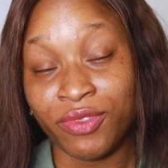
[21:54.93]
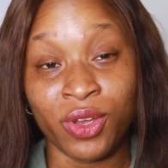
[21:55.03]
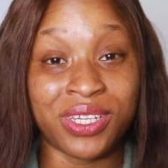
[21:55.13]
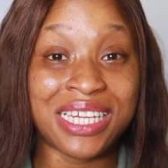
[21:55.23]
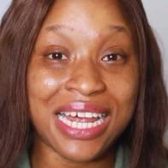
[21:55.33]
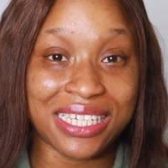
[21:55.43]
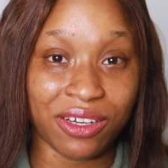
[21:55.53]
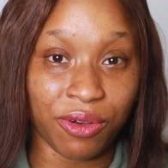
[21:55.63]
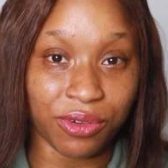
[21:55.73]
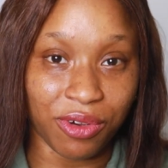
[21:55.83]
You see that thing
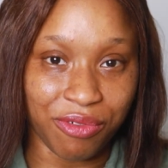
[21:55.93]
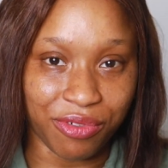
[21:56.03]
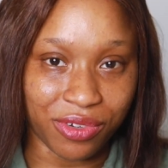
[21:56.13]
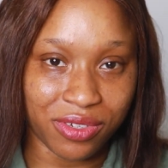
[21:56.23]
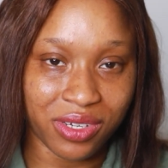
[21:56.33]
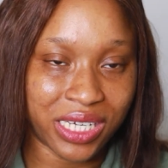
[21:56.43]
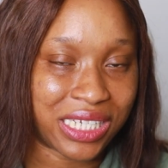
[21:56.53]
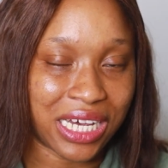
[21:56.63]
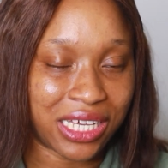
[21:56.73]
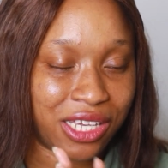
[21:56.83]
called comfort?
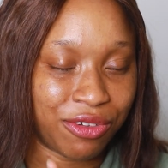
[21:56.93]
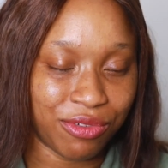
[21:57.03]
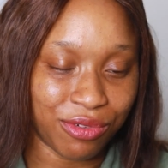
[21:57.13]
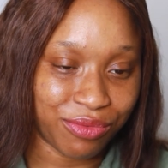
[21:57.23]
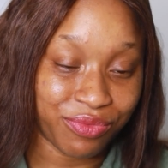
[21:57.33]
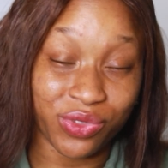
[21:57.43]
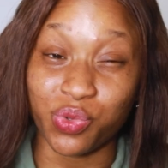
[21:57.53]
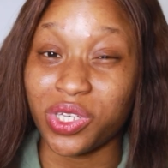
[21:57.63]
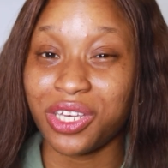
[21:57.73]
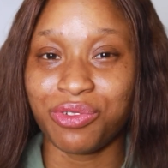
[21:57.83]
It can kill you.
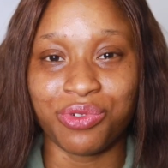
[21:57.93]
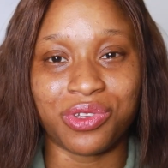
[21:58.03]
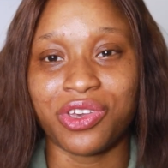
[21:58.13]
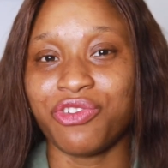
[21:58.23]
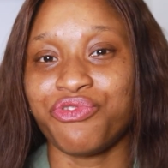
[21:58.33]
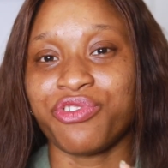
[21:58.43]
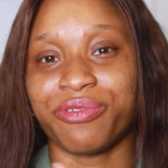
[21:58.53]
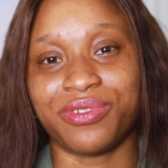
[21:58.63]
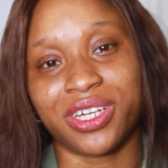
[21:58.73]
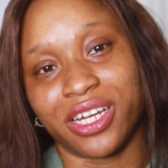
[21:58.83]
To kill you free
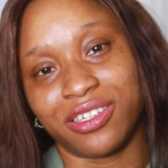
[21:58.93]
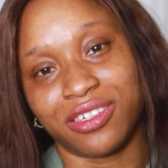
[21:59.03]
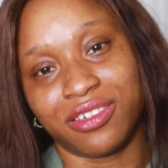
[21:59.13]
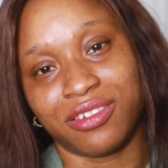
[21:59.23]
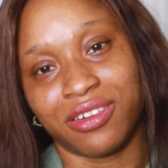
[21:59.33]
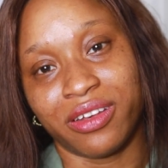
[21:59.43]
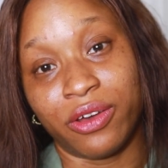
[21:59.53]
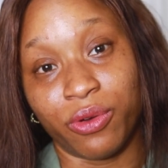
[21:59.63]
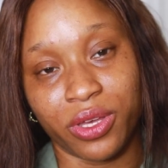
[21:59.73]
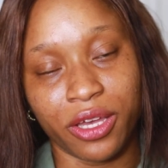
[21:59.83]
of charge.
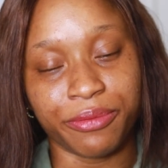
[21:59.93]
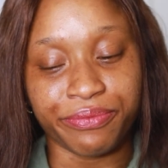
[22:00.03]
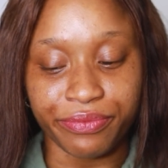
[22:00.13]
Okay?